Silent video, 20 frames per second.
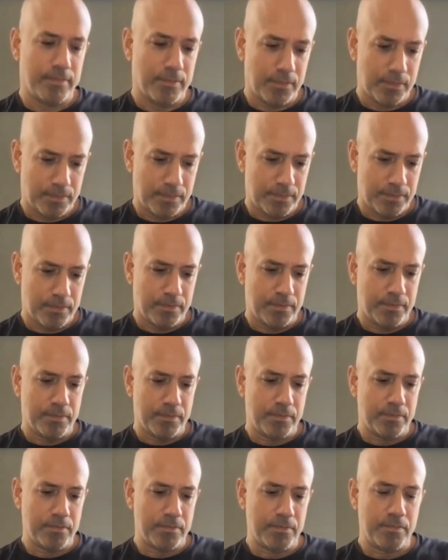
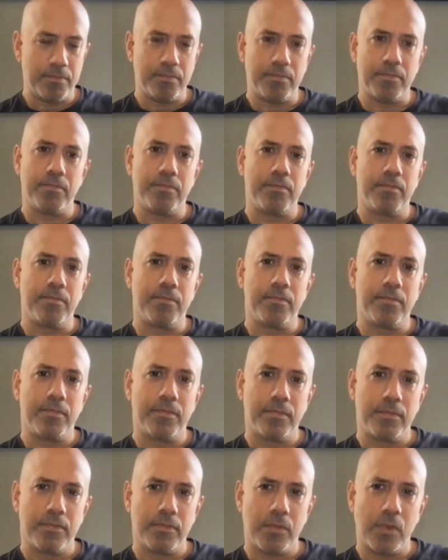
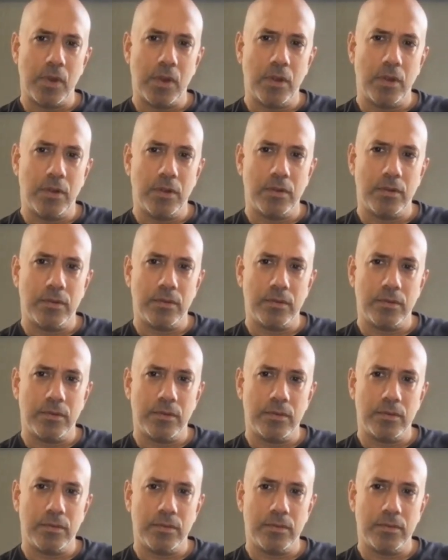
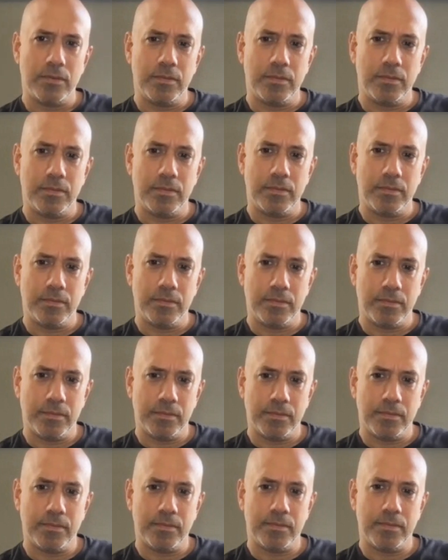
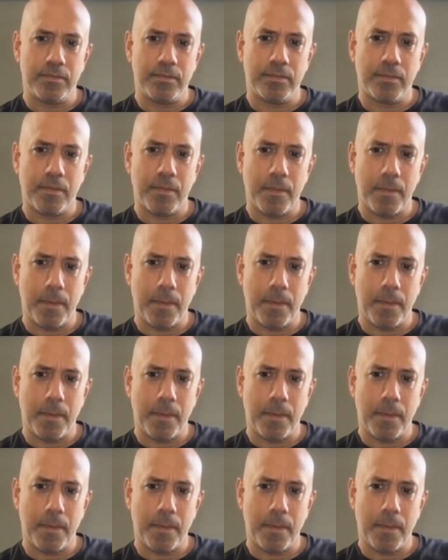[no speech]